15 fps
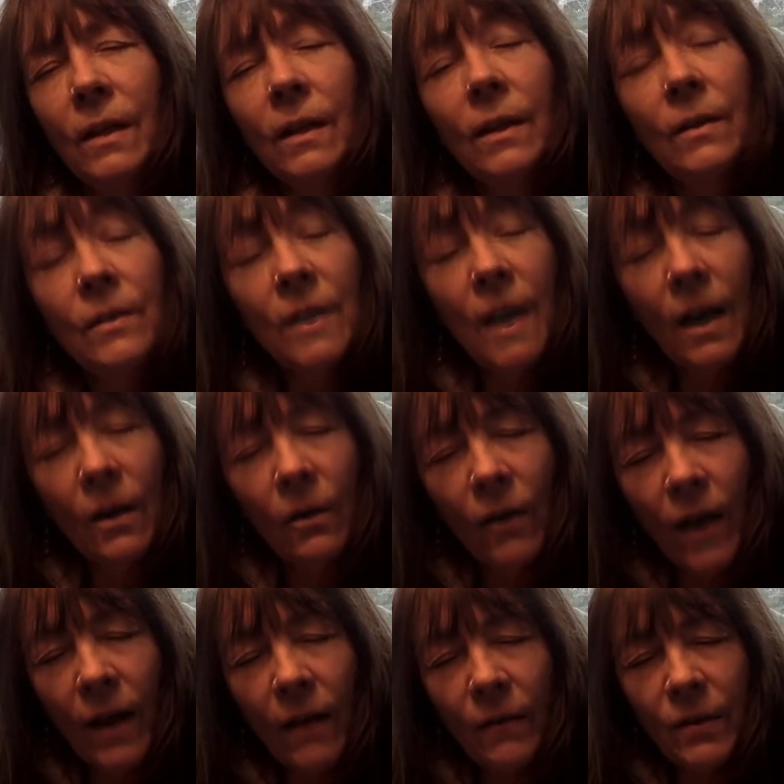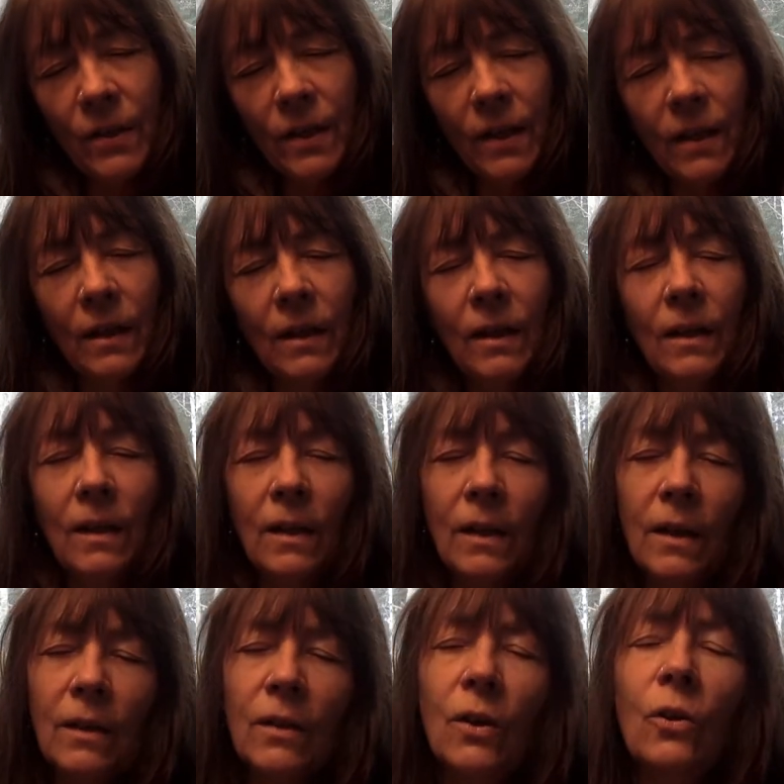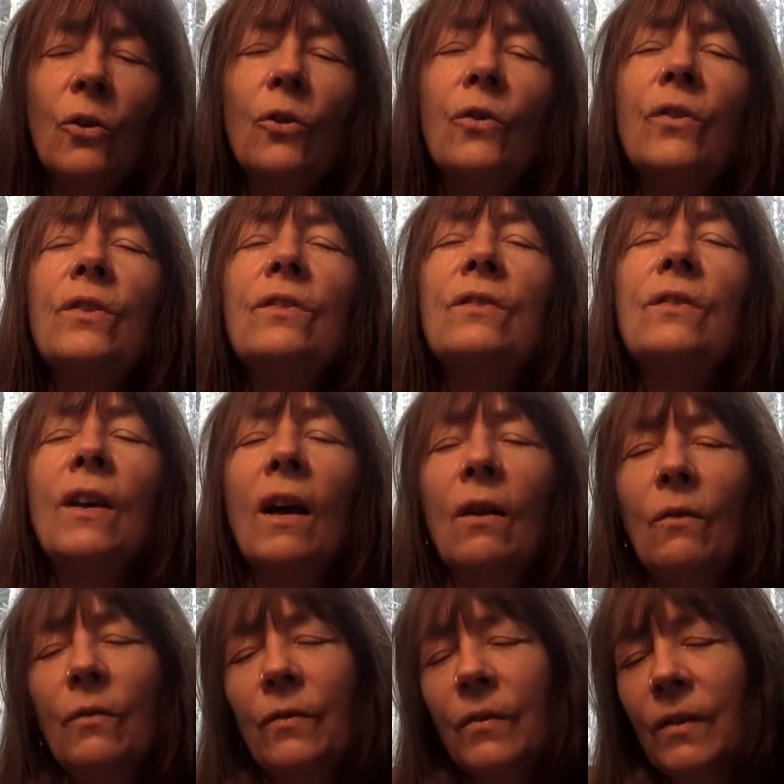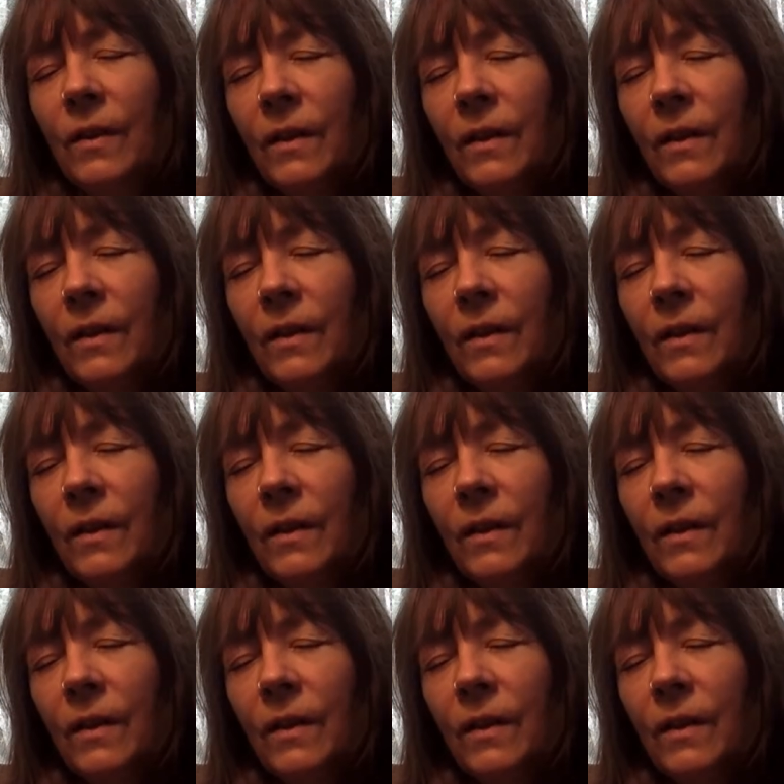Because now gravity, the earth itself,